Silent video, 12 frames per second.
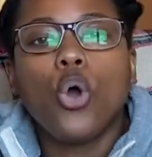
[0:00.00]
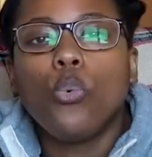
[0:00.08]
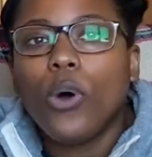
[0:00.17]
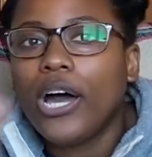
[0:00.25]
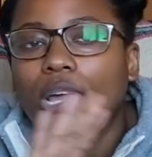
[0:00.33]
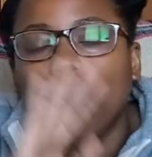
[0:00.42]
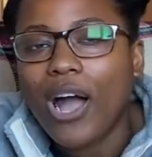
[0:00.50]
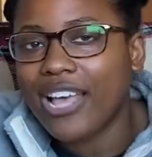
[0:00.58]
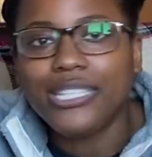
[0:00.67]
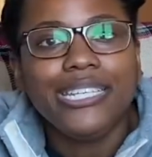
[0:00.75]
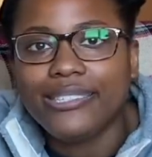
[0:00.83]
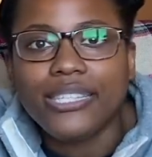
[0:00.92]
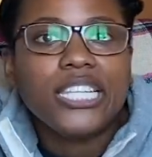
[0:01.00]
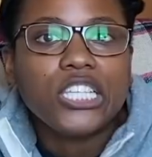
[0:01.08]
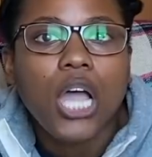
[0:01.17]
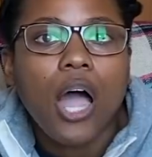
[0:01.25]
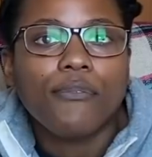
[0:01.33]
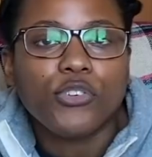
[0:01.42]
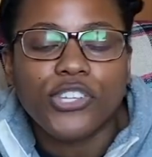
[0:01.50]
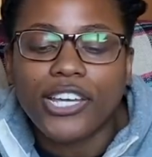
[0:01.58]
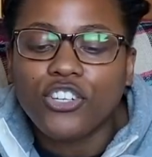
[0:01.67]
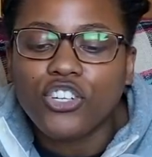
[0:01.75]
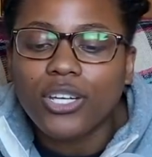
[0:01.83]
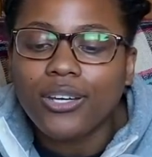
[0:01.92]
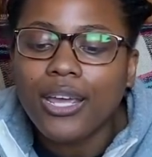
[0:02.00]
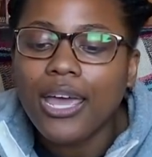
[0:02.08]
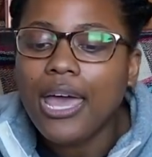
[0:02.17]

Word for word: what why he's in this conversation.